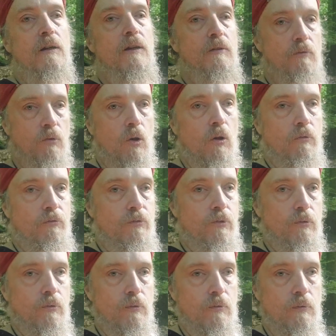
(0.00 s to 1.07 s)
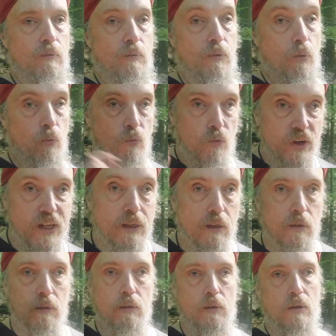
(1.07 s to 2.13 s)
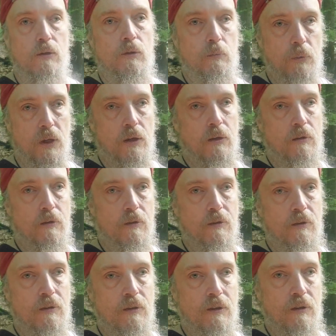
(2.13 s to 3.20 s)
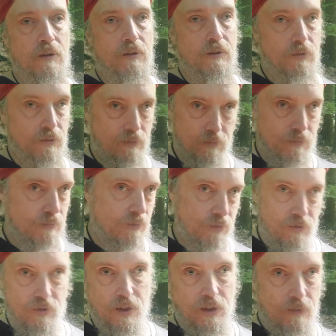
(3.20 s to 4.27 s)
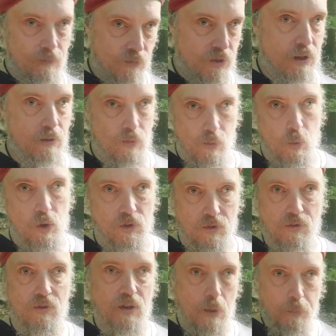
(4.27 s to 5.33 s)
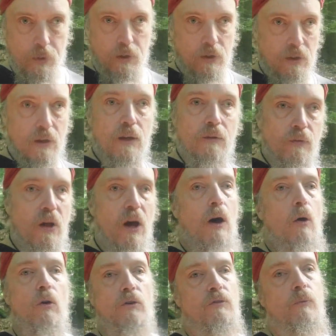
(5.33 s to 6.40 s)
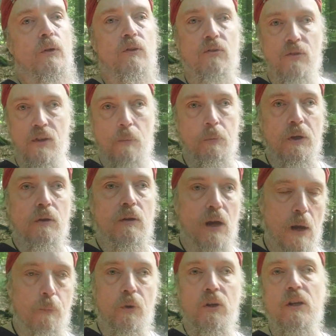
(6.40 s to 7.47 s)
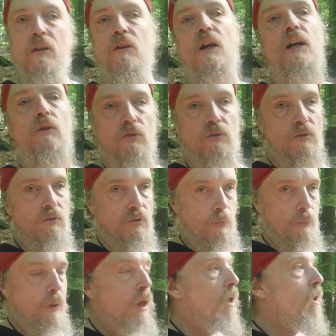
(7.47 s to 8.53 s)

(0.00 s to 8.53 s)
involved, the real economy, you see what's happening in the house, what's happening in the ecosystem,